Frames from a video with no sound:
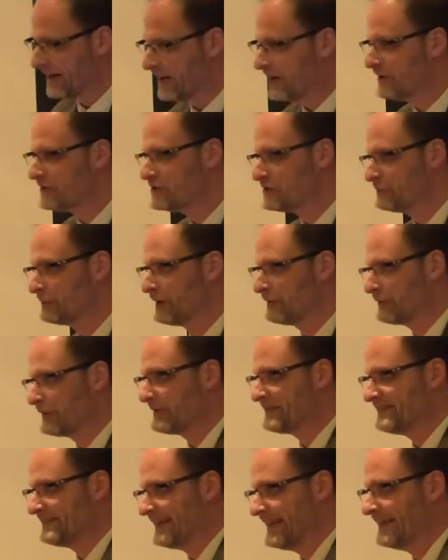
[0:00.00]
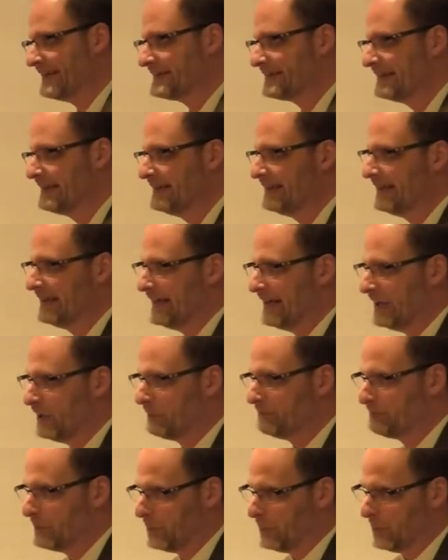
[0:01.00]
hard to overstate
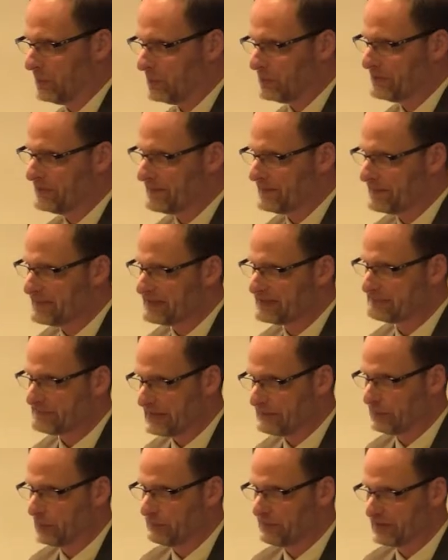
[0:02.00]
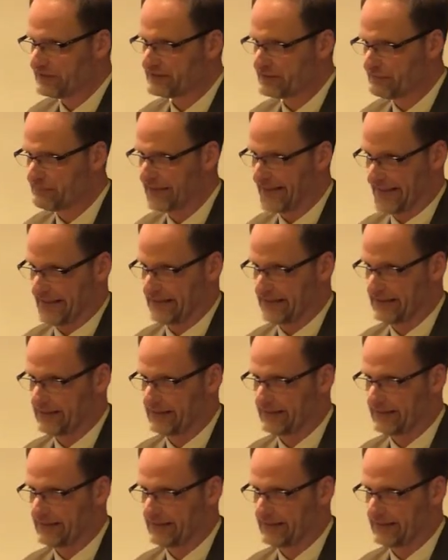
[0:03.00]
how bold these people must have been.